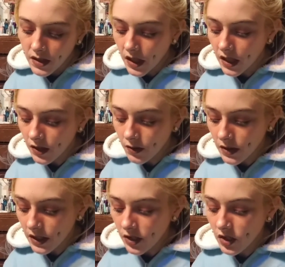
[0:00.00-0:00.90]
Another one
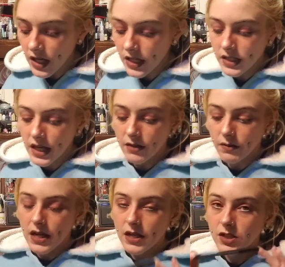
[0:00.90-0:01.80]
that I tried is the
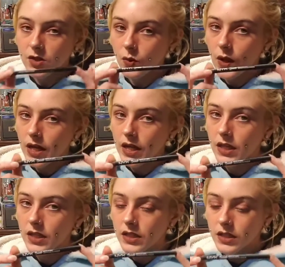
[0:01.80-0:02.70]
NYX
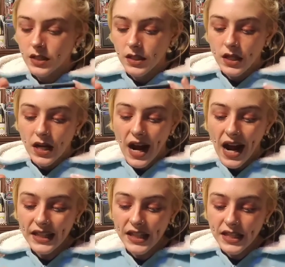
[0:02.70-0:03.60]
Suede. I
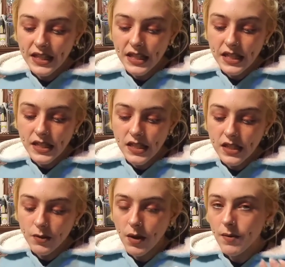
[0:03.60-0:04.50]
like these.
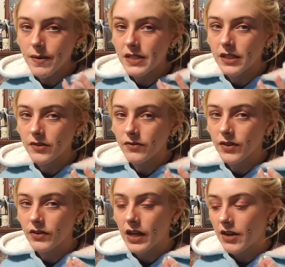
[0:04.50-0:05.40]
They're probably my second
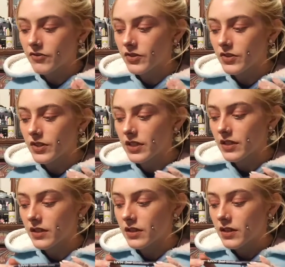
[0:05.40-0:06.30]
favorite after
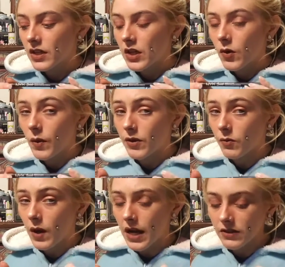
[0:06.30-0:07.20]
the Wet n
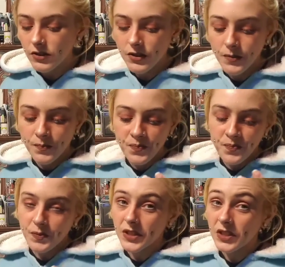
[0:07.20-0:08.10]
Wild,
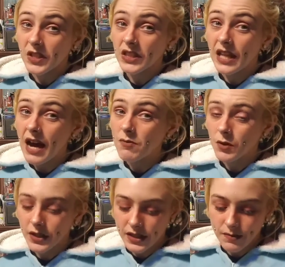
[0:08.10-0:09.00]
but they're a lot more
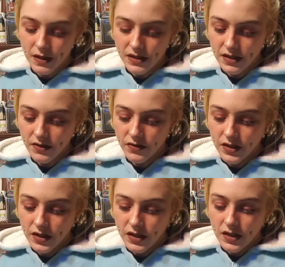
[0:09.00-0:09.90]
expensive.
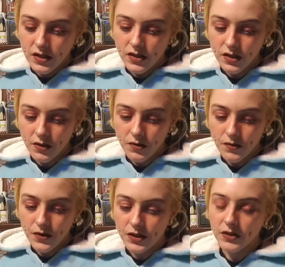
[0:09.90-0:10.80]
So
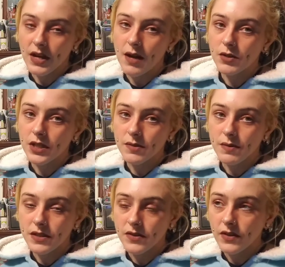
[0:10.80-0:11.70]
they're a lot more
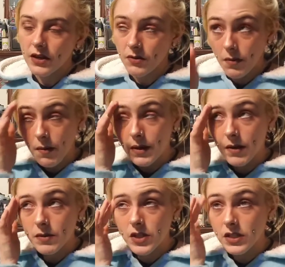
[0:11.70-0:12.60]
expensive. I don't remember how
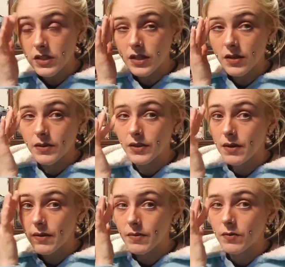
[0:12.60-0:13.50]
much these are, but they're
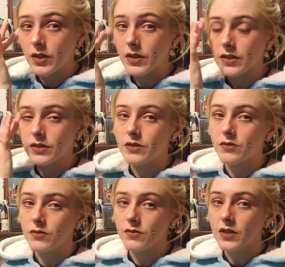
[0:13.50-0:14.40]
probably more in the
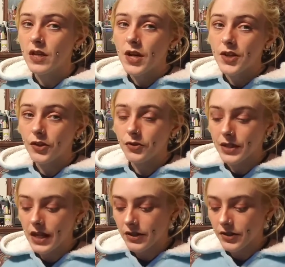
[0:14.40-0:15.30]
the
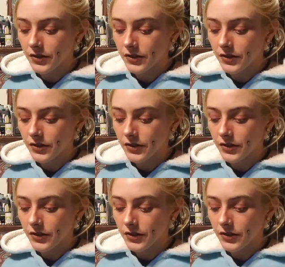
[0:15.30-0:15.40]
$3